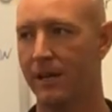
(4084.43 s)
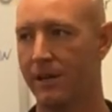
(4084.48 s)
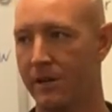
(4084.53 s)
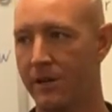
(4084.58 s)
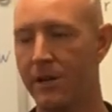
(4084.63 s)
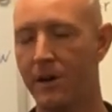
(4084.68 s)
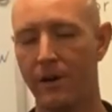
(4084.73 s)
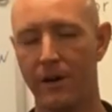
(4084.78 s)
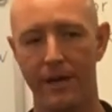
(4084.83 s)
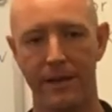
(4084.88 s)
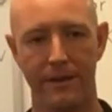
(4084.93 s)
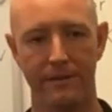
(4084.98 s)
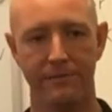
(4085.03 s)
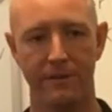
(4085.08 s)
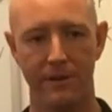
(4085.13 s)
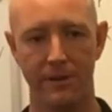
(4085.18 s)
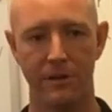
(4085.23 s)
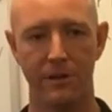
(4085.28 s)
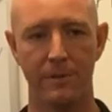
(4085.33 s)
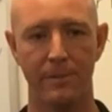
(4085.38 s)
You know, if
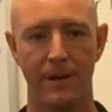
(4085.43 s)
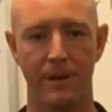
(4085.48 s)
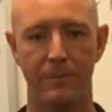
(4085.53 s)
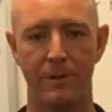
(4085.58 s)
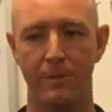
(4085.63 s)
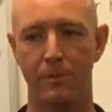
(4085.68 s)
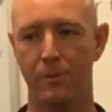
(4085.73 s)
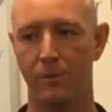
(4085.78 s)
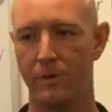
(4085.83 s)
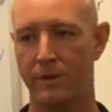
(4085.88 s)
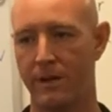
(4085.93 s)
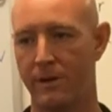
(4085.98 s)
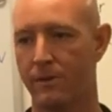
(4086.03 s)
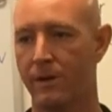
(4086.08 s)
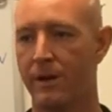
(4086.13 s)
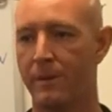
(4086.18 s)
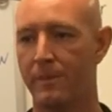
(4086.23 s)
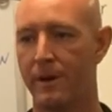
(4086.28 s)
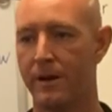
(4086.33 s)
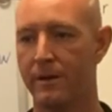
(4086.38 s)
you heard about people when they
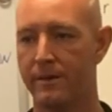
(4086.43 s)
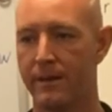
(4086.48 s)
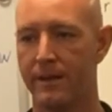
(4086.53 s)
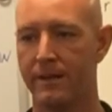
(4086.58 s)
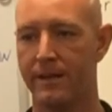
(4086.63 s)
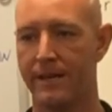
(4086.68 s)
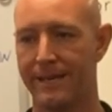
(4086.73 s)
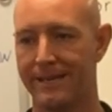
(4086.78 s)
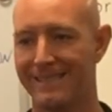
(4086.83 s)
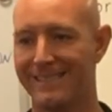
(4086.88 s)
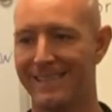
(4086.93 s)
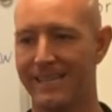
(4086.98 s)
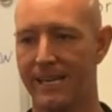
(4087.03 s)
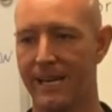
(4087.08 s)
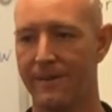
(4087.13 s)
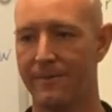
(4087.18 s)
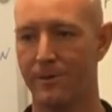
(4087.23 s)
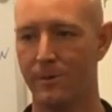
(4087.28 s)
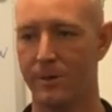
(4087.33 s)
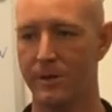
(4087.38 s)
run a marathon, they get sick
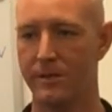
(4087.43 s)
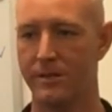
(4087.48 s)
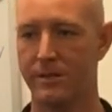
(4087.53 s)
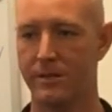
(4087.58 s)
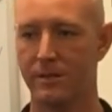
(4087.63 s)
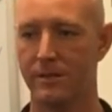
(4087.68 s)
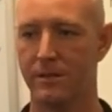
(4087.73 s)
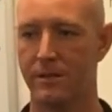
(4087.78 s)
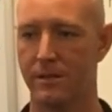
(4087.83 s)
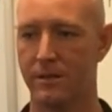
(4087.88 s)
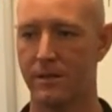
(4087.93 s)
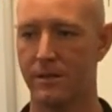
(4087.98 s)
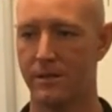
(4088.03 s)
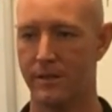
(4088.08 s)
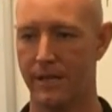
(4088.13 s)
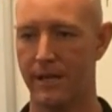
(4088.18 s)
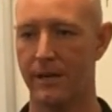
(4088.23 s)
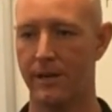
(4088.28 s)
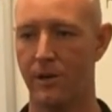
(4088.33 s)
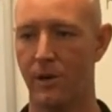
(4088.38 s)
afterwards.
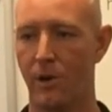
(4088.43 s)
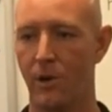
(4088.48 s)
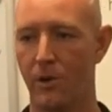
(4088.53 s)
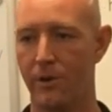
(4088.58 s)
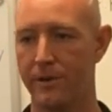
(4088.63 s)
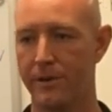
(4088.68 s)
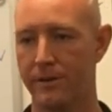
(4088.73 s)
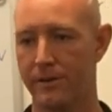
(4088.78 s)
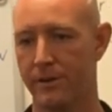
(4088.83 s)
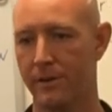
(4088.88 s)
Yeah. get a cold.